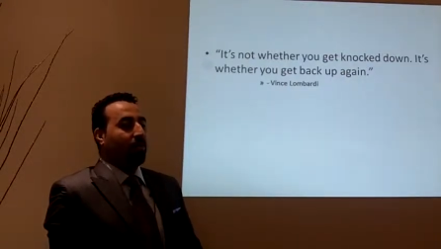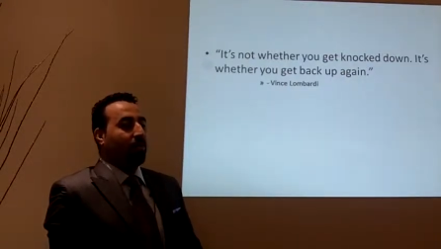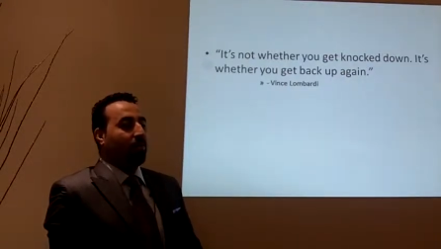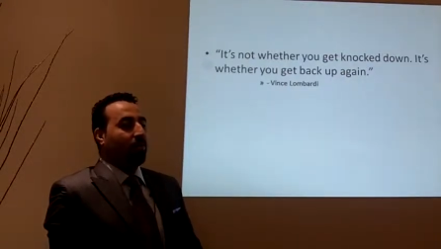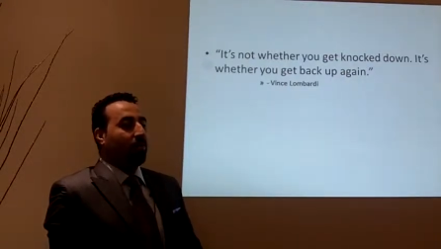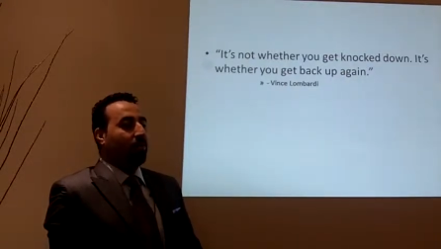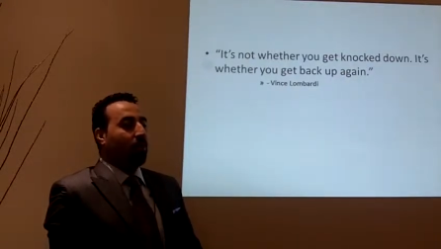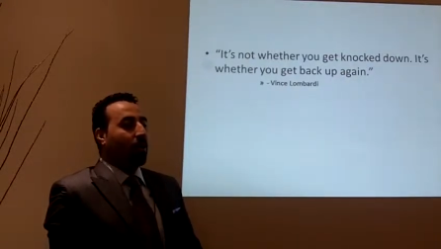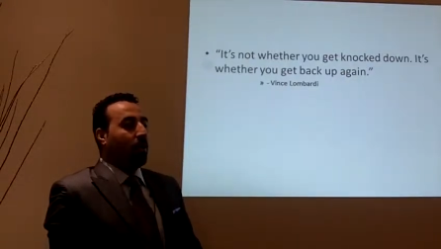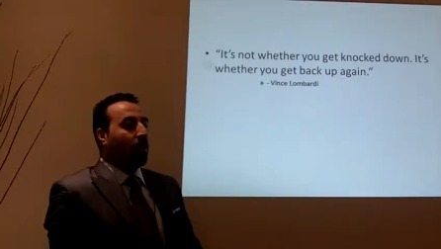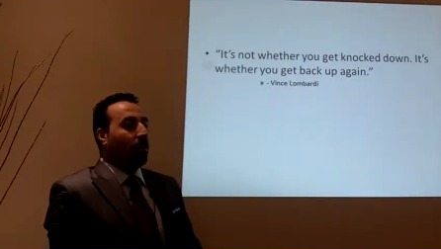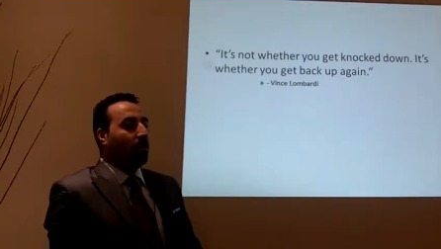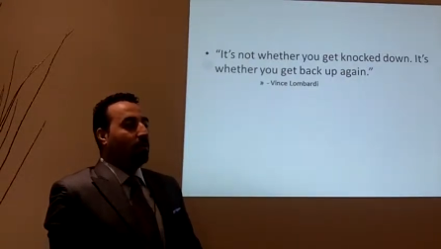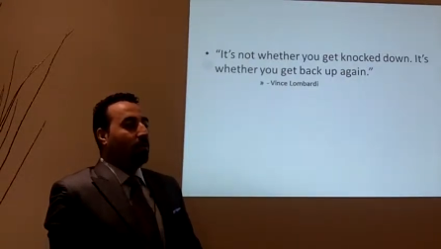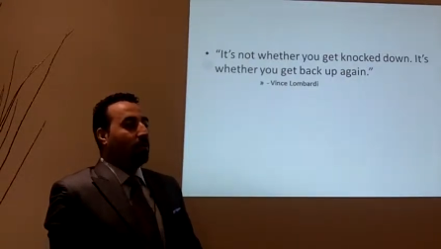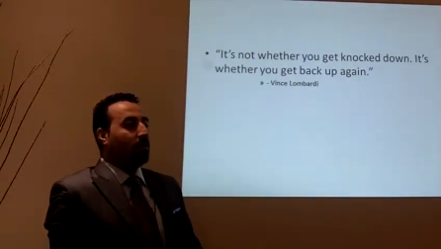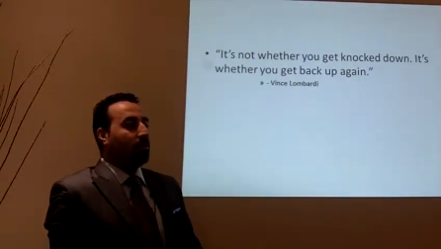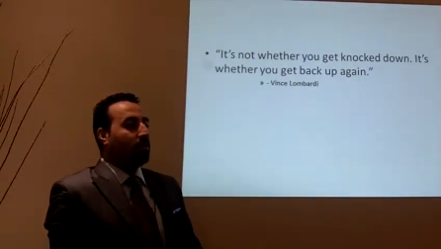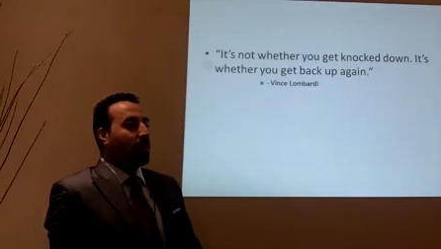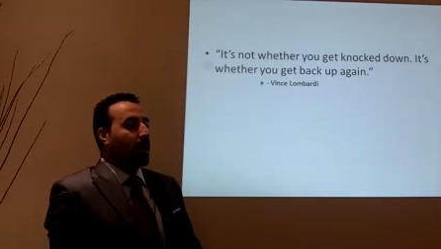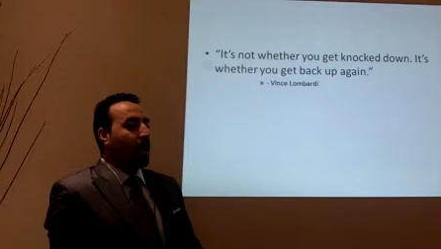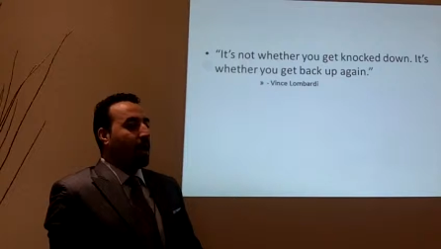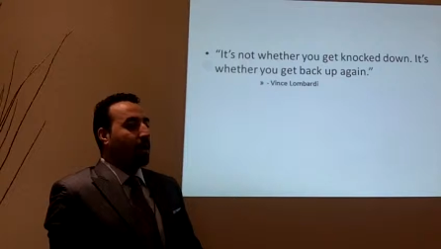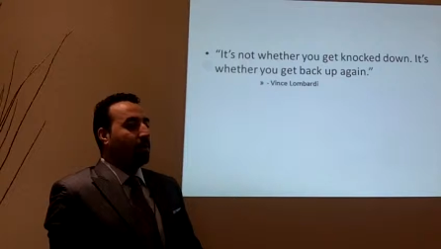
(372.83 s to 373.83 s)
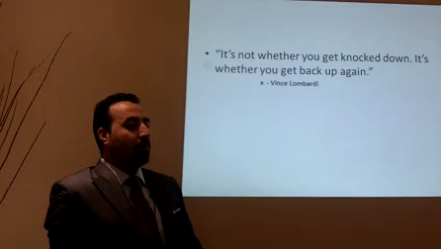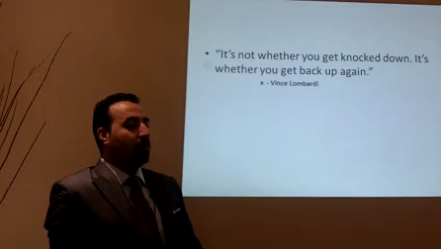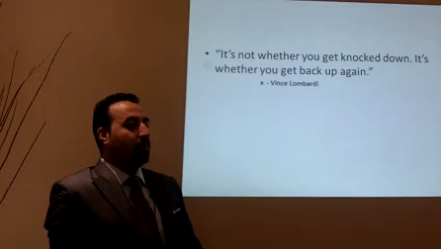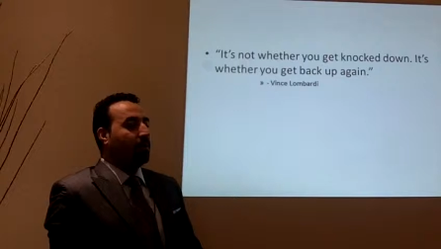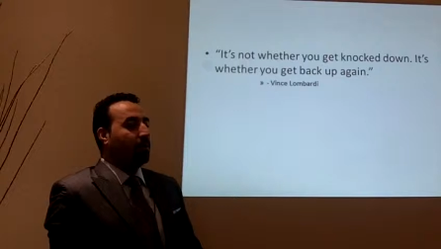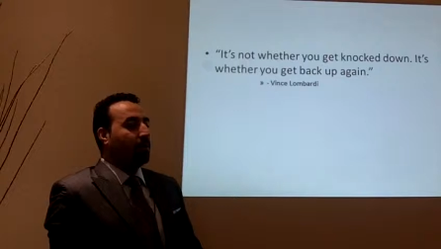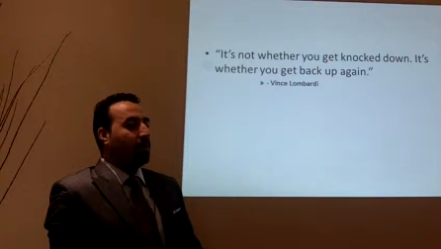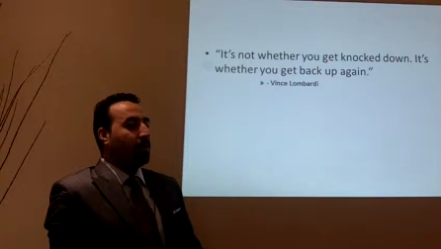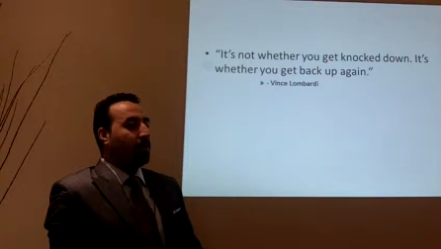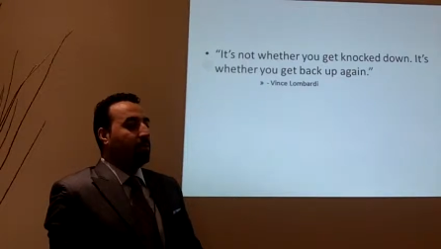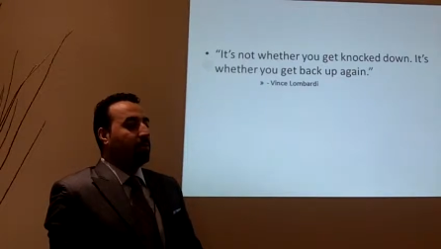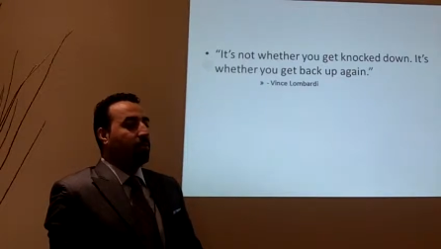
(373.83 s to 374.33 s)
you always have
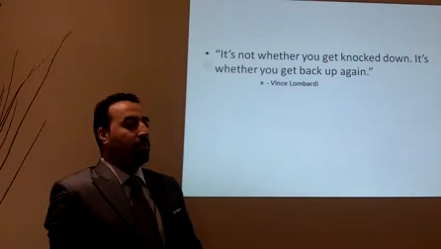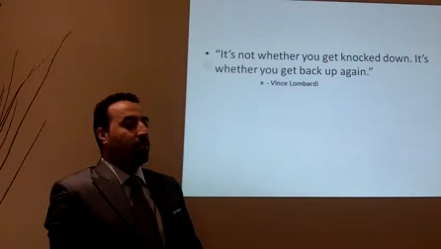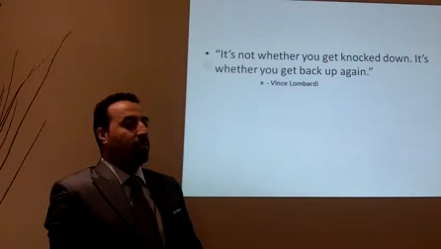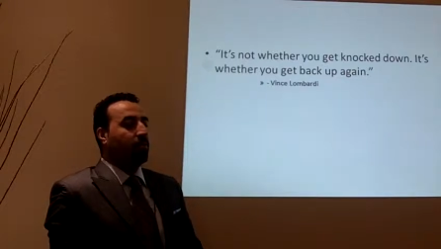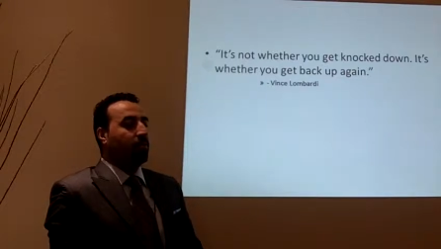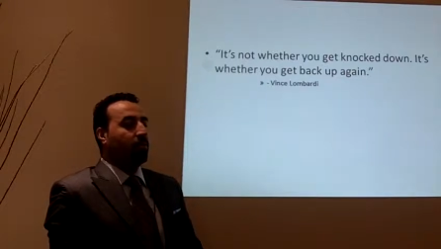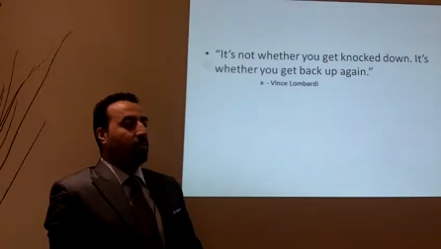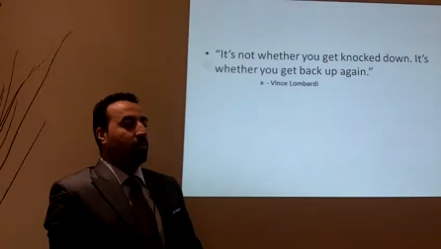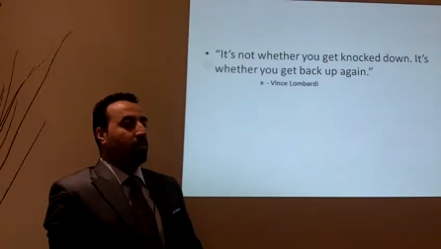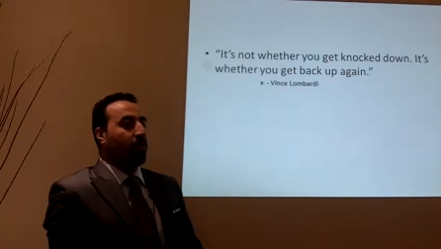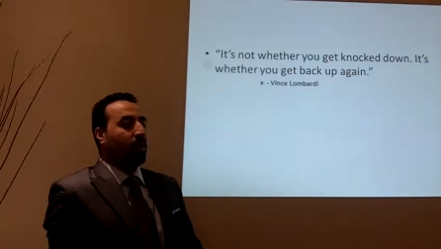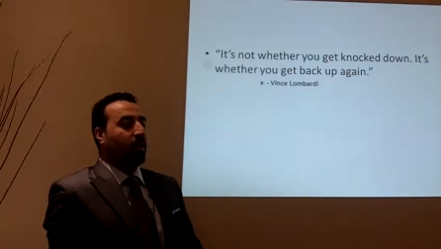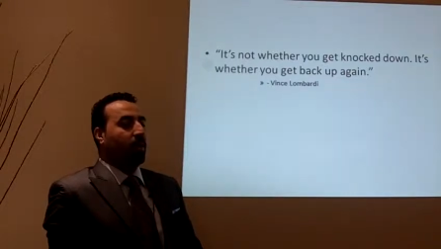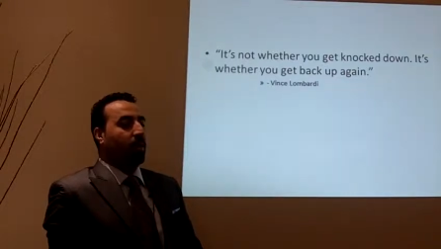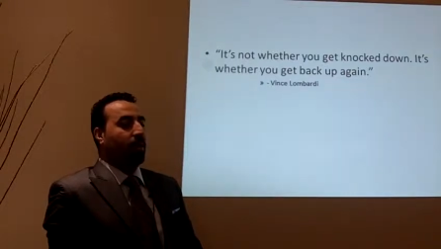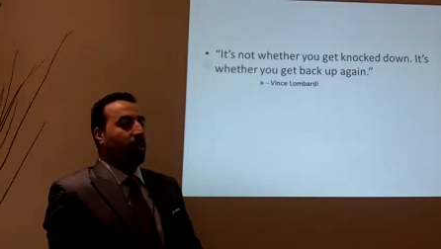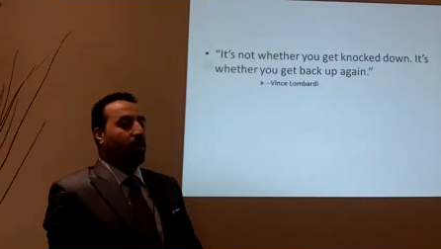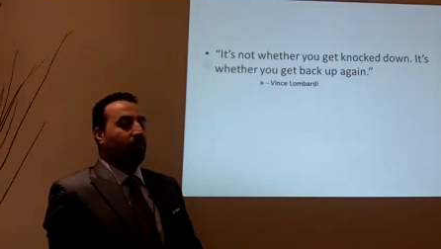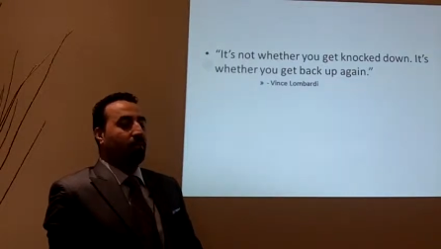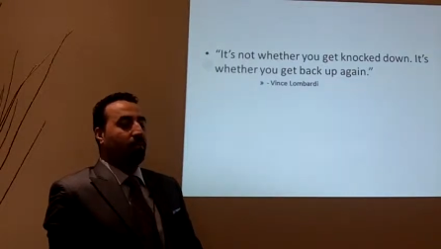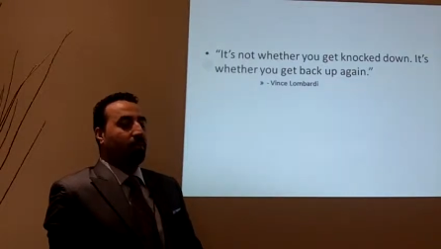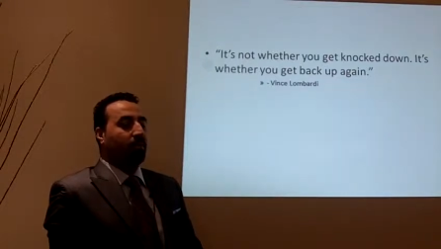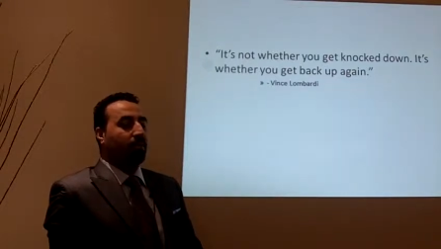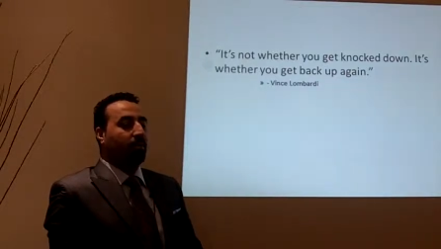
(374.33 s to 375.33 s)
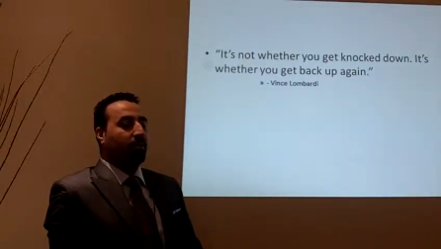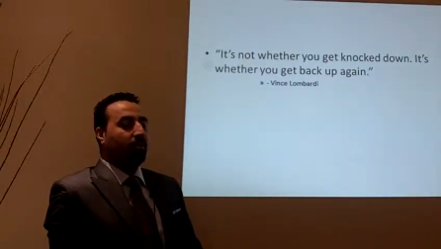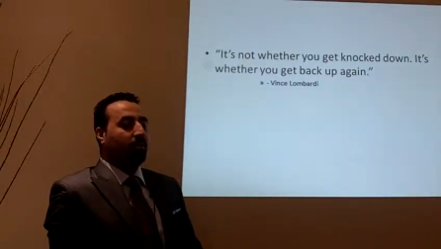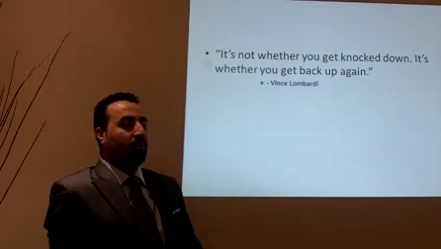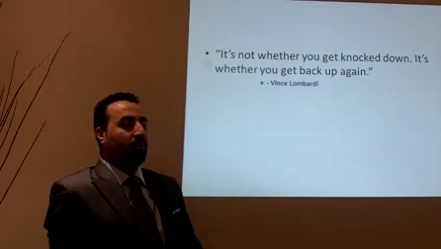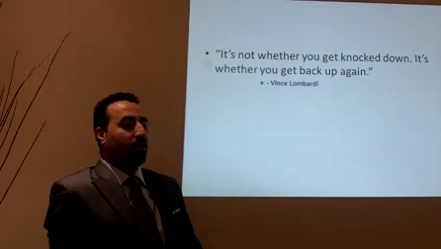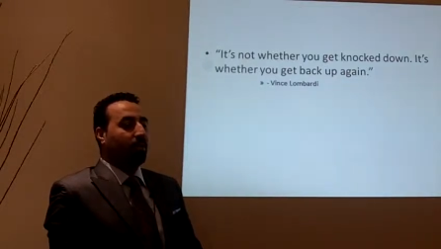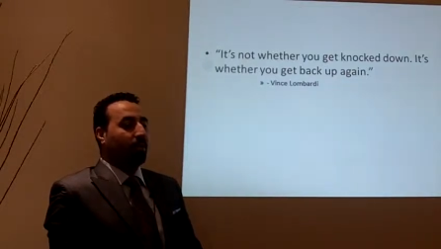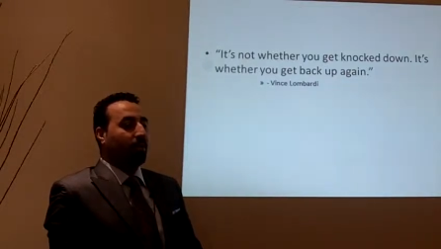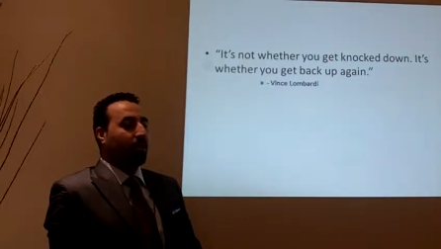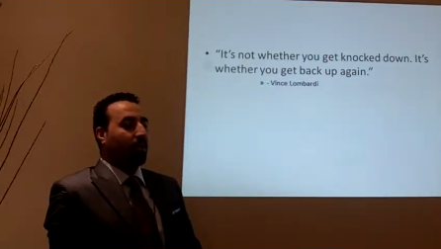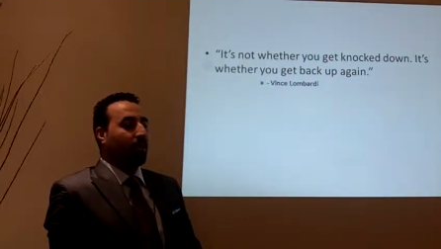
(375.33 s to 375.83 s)
a reason to wake up in the
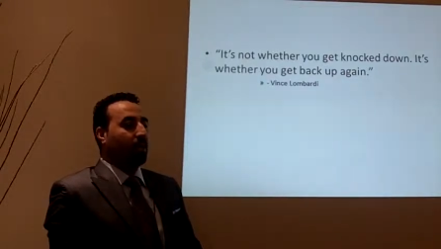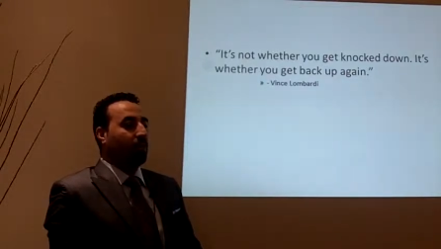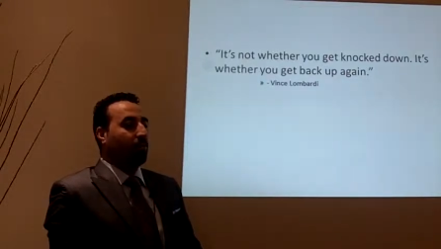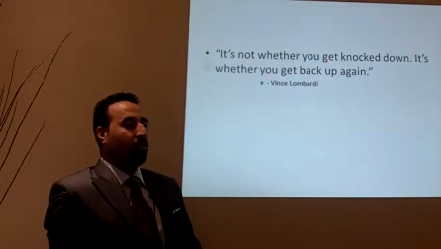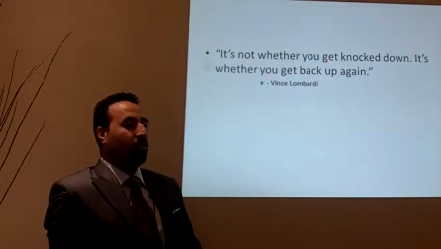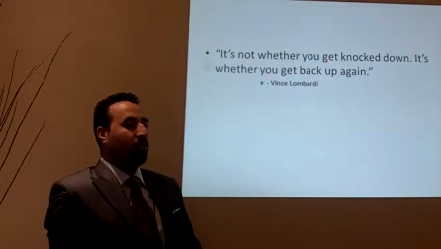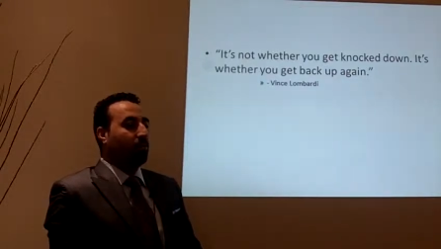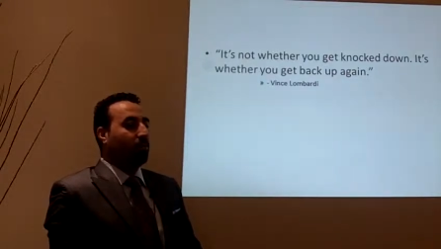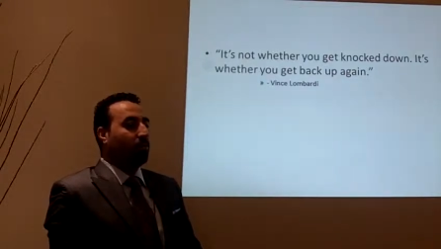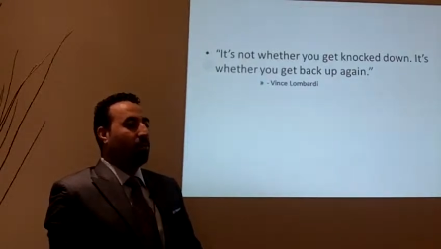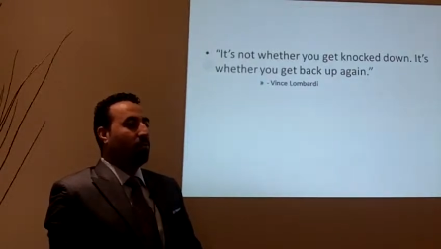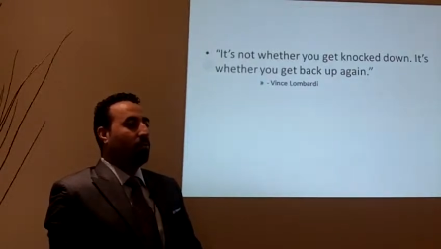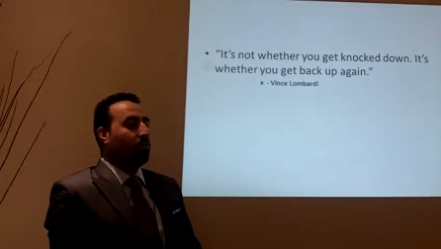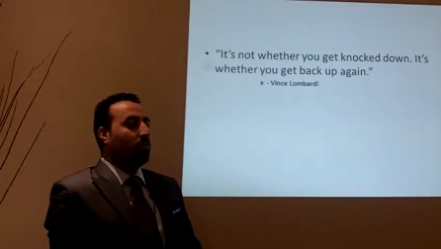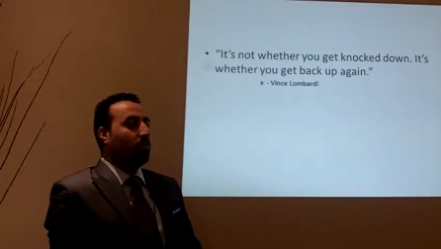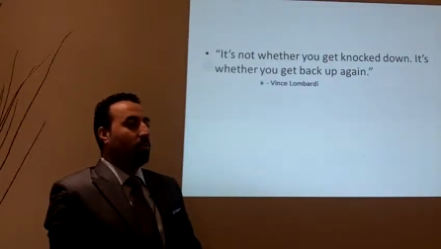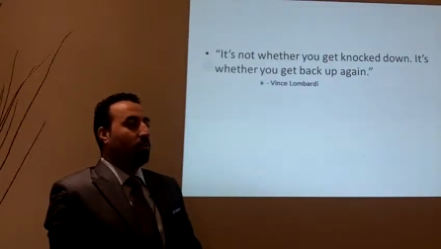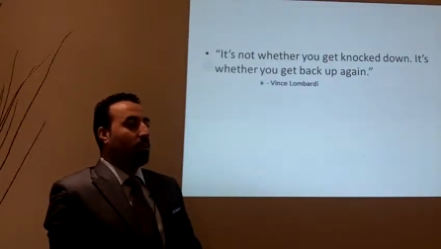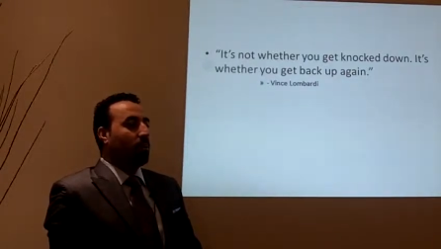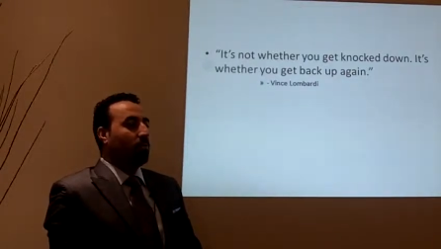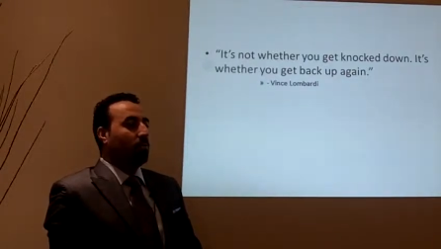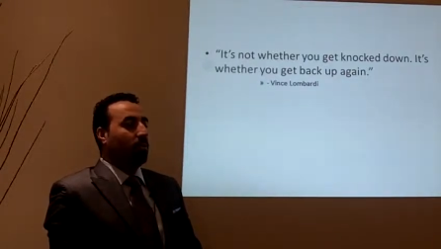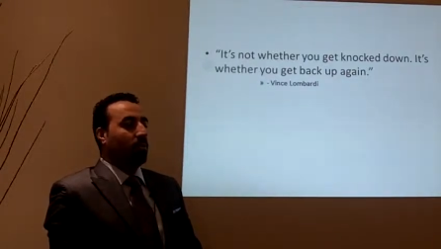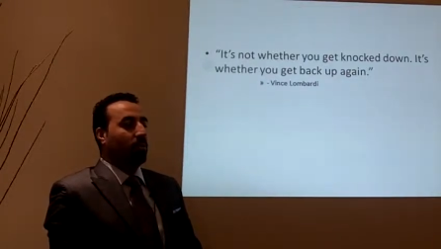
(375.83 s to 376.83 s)
morning and do